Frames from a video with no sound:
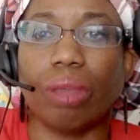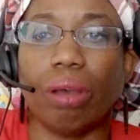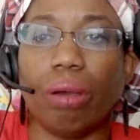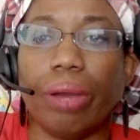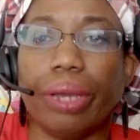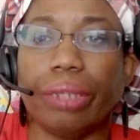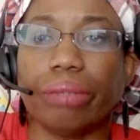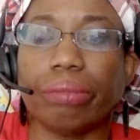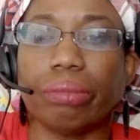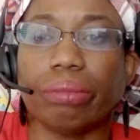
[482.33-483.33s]
All right.
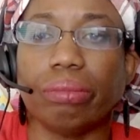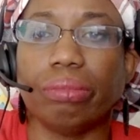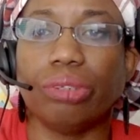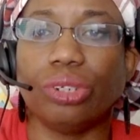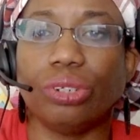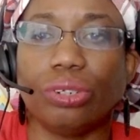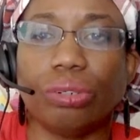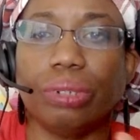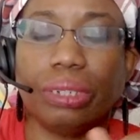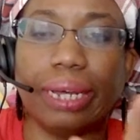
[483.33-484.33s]

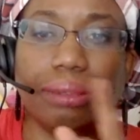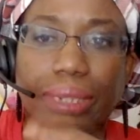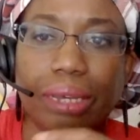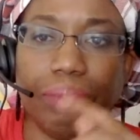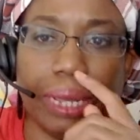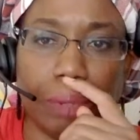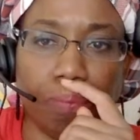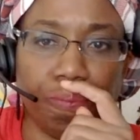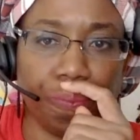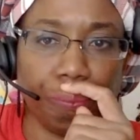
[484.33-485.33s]
So it's not saying that
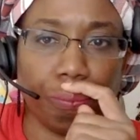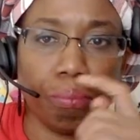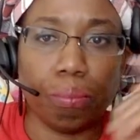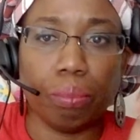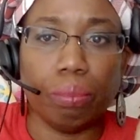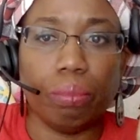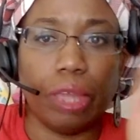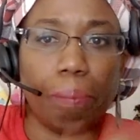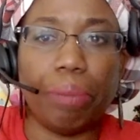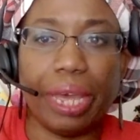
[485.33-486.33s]

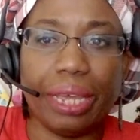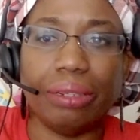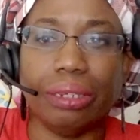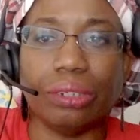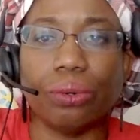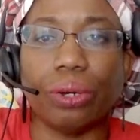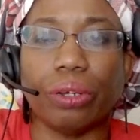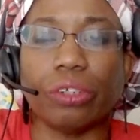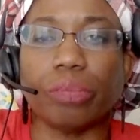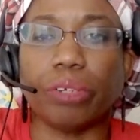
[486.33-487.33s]
they ban these
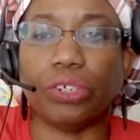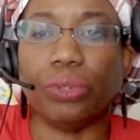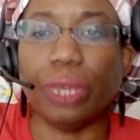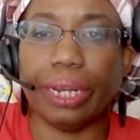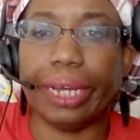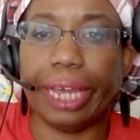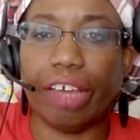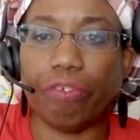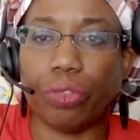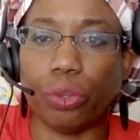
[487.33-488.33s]
oils, but you cannot
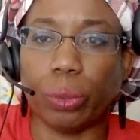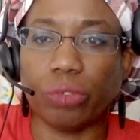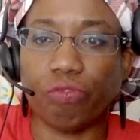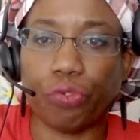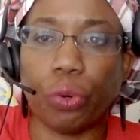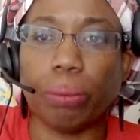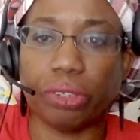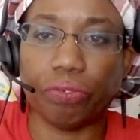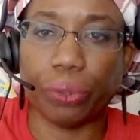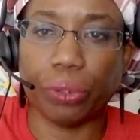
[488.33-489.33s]
have those
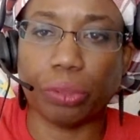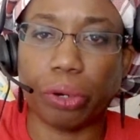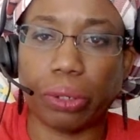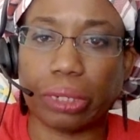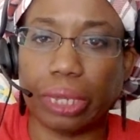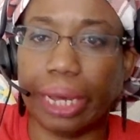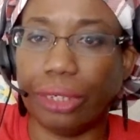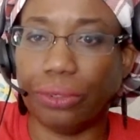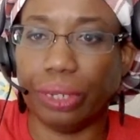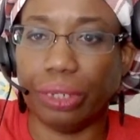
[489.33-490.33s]
forms of oils partially
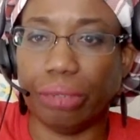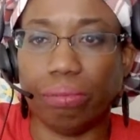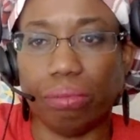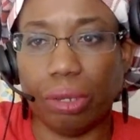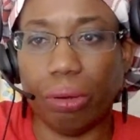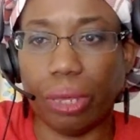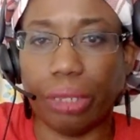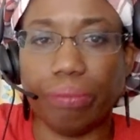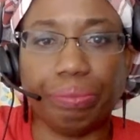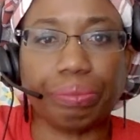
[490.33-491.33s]
hydrogenated. Okay.